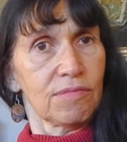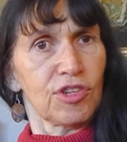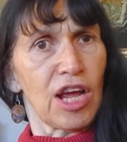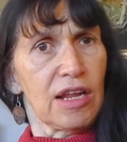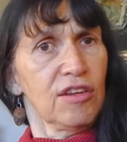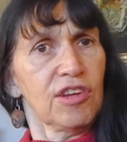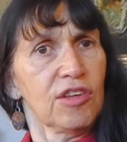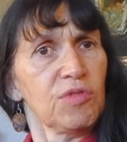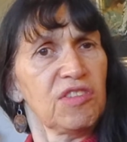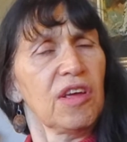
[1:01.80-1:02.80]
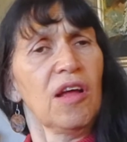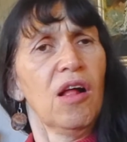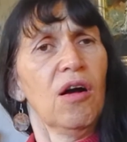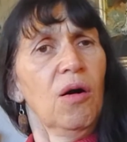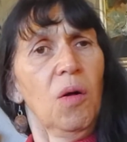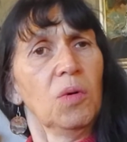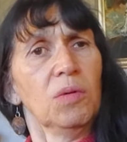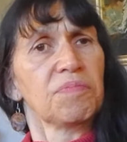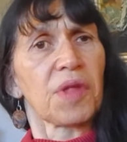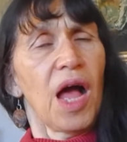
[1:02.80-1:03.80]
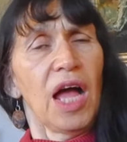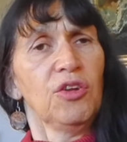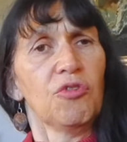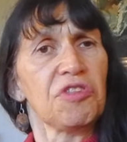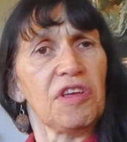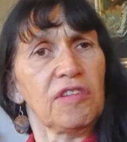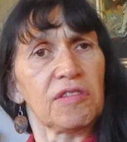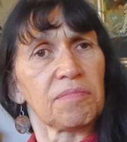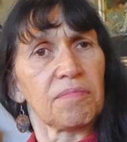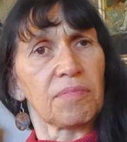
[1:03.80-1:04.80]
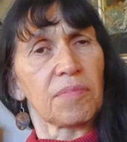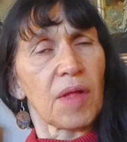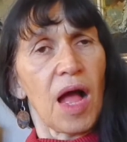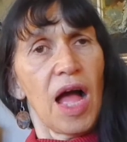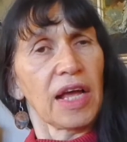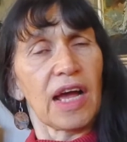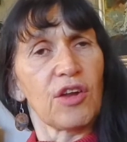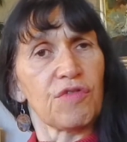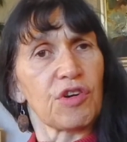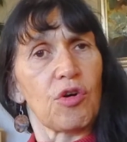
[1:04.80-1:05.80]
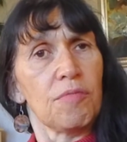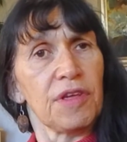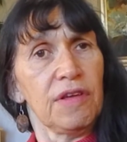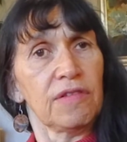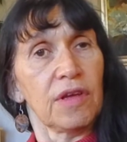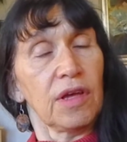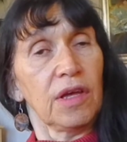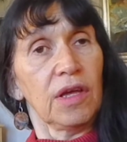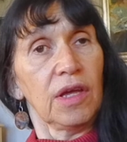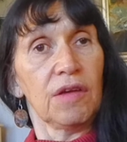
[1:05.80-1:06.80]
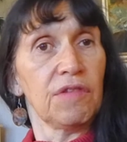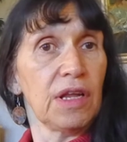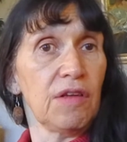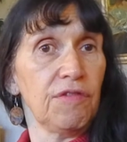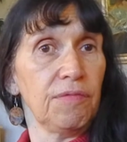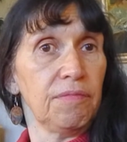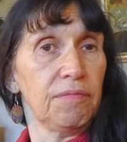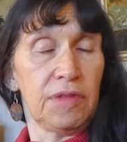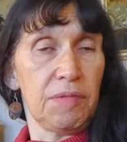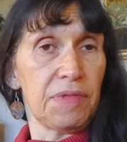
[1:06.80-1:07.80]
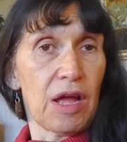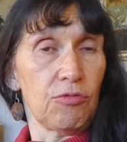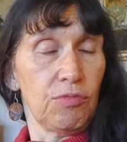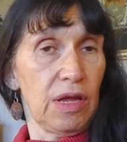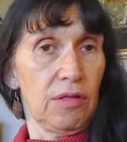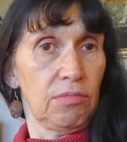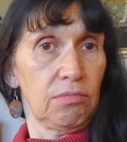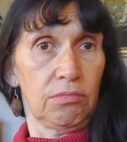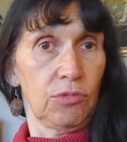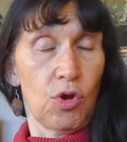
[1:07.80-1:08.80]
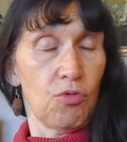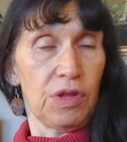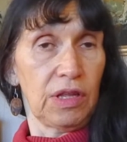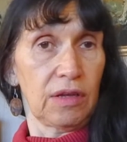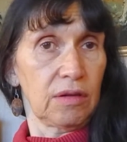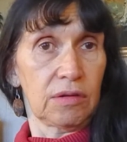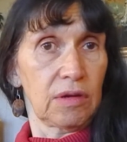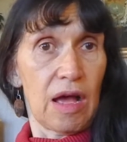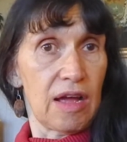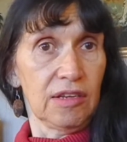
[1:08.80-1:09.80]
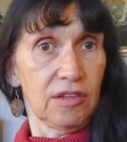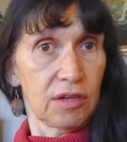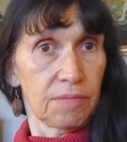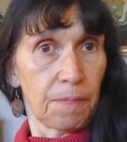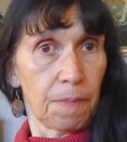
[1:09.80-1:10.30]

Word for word: challenges? We say, Oh, I know this. I can overcome this, even if deep down we know we can't.